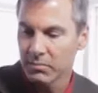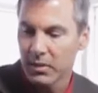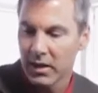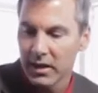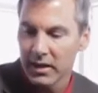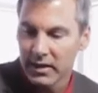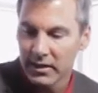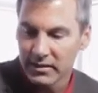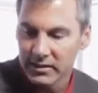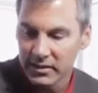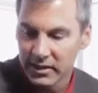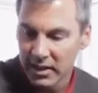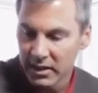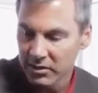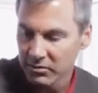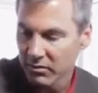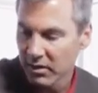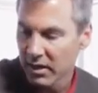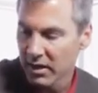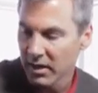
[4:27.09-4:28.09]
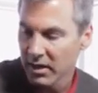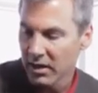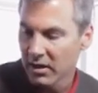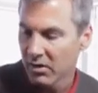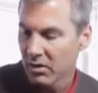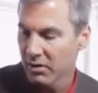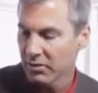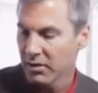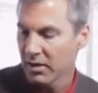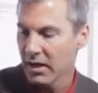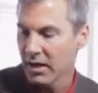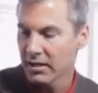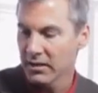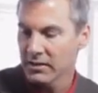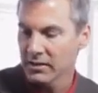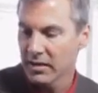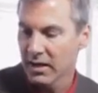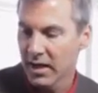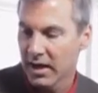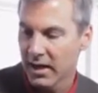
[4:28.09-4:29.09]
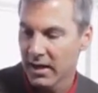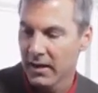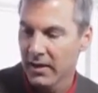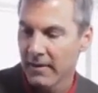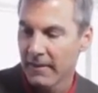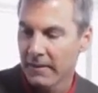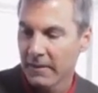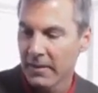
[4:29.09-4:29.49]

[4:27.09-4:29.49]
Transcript: but it stays right here on the nightstand